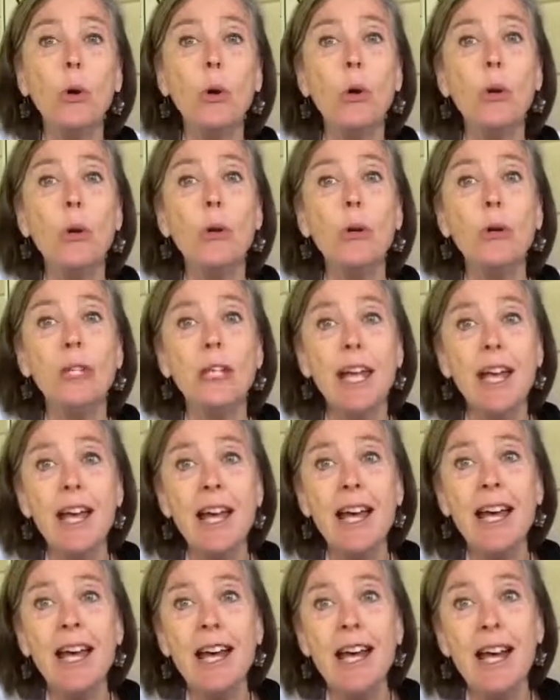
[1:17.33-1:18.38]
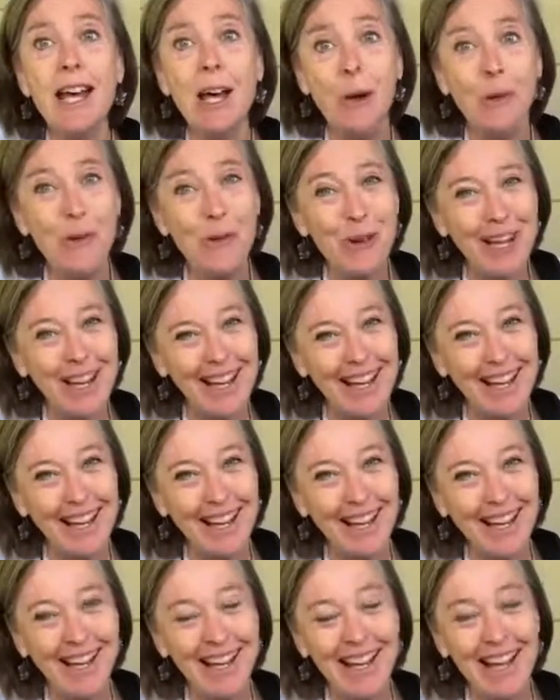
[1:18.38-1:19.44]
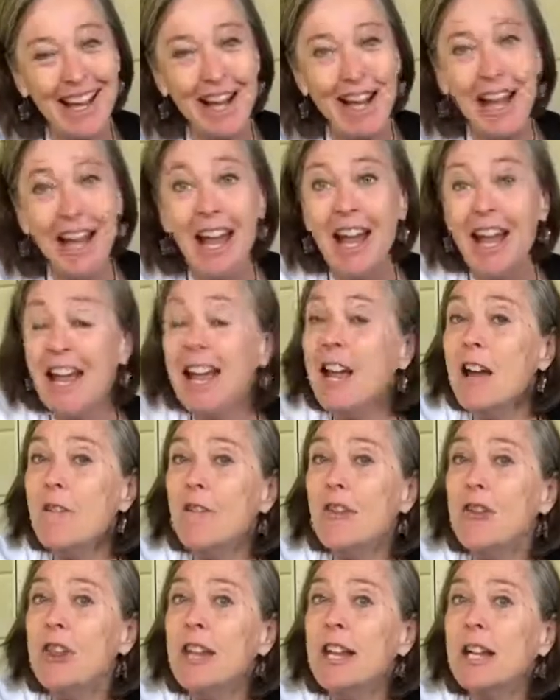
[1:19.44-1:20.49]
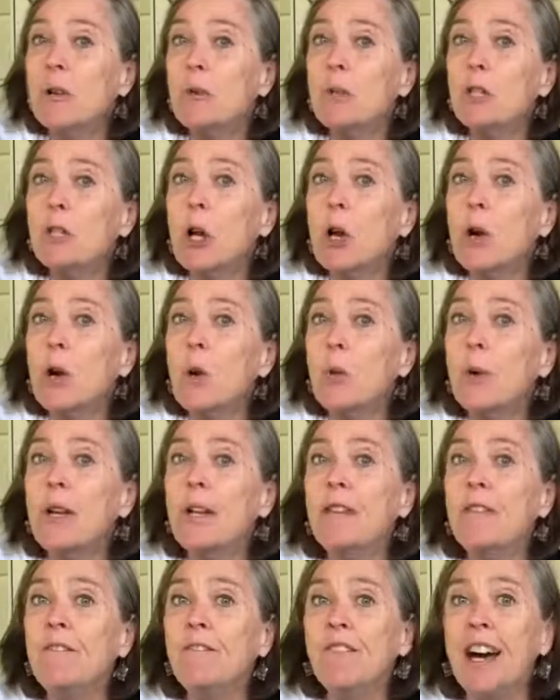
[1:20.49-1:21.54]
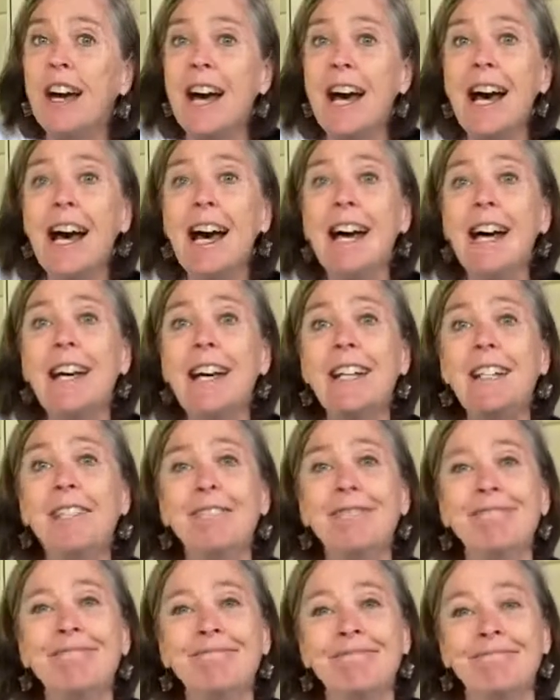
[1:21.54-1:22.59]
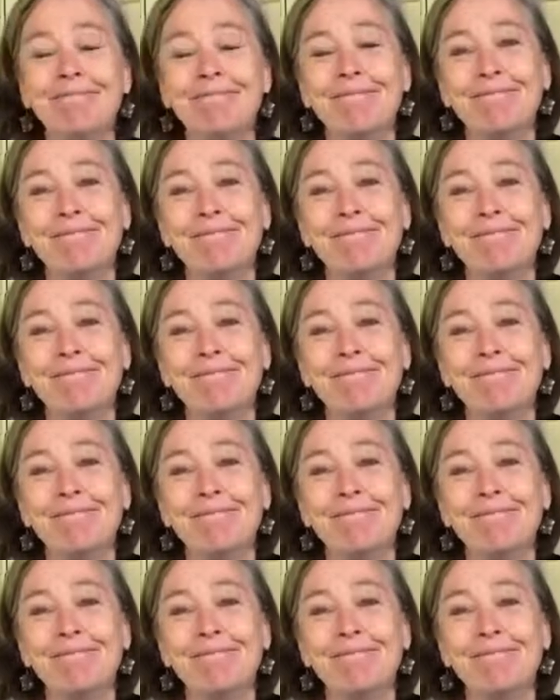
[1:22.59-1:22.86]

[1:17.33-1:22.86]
Oh yeah, oh yeah, everything was going fine.